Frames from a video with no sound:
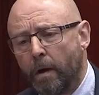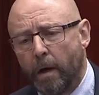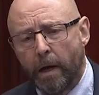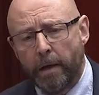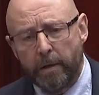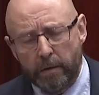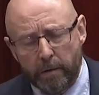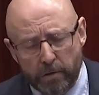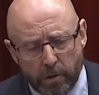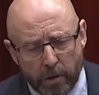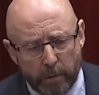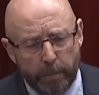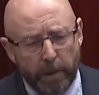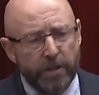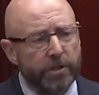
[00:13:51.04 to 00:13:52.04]
And so
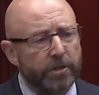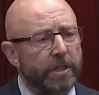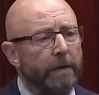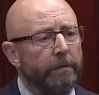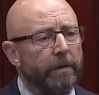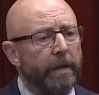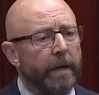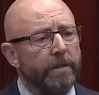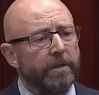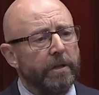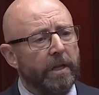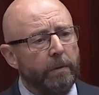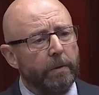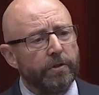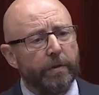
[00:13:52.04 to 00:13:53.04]
the police discovered that, and
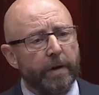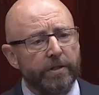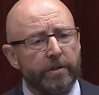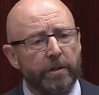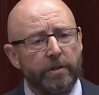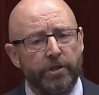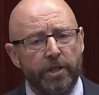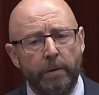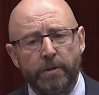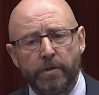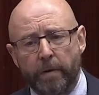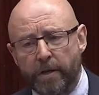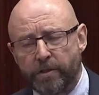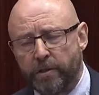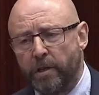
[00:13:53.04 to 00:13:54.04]
he was arrested, and she was
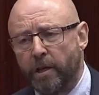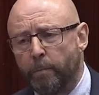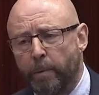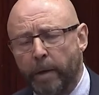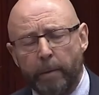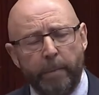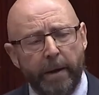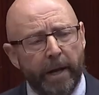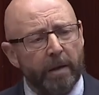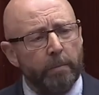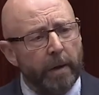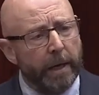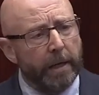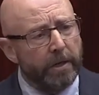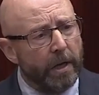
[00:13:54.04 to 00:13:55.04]
arrested. Now, bearing in
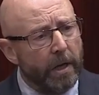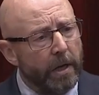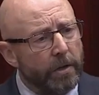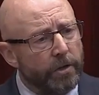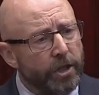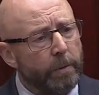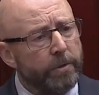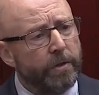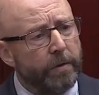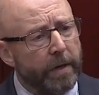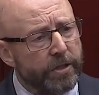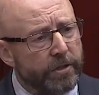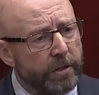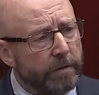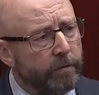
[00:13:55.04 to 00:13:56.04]
mind, she was
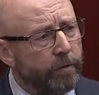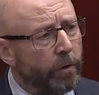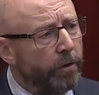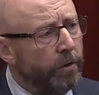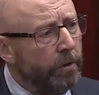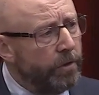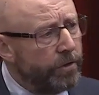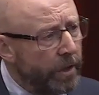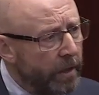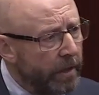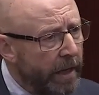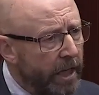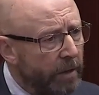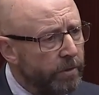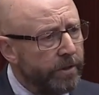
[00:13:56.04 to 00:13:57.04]
arrested for using
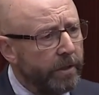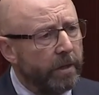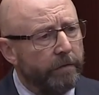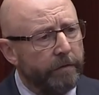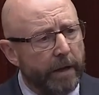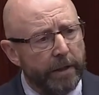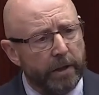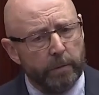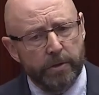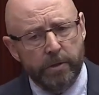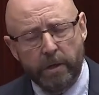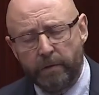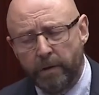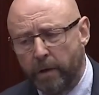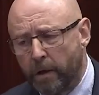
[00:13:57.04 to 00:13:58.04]
cannabis that her father was
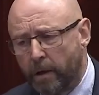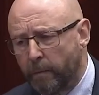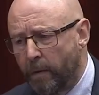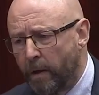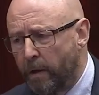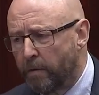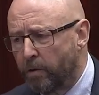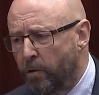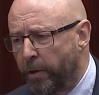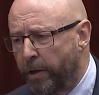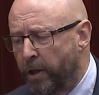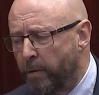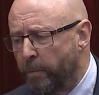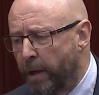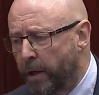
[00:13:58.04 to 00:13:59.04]
giving her, growing
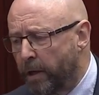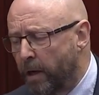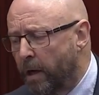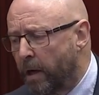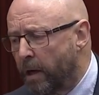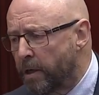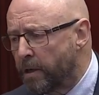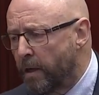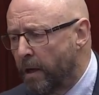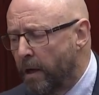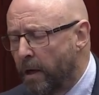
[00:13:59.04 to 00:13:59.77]
in the backyard.